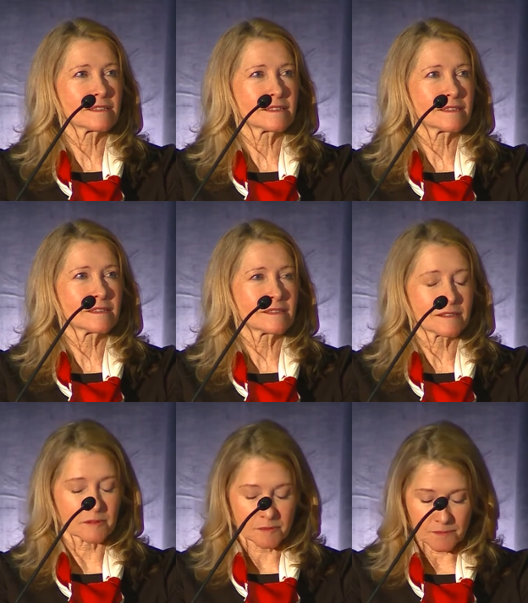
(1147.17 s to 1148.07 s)

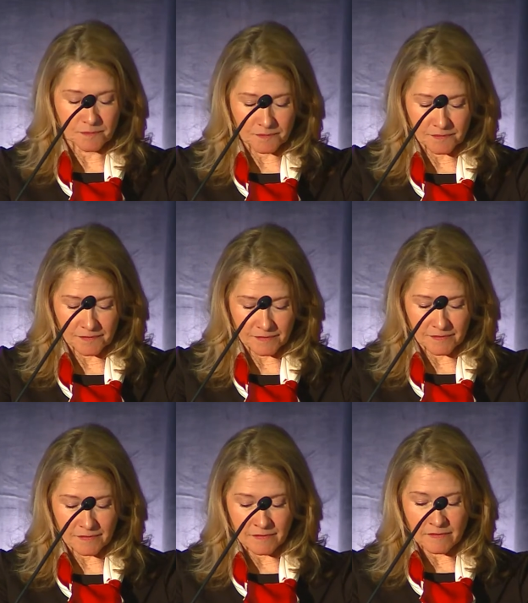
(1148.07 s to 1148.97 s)

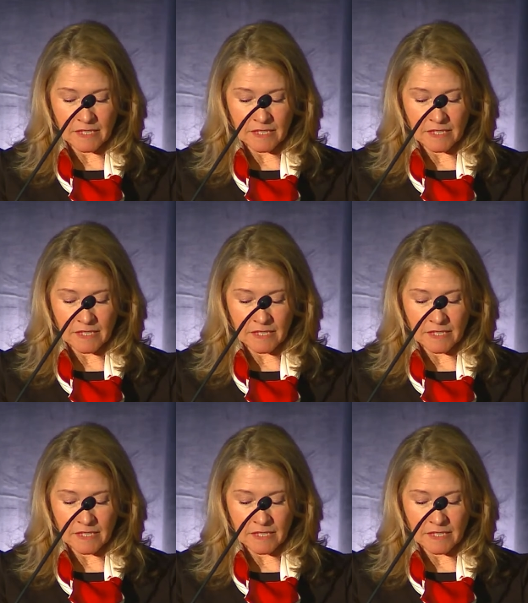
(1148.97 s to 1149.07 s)
(no one is talking)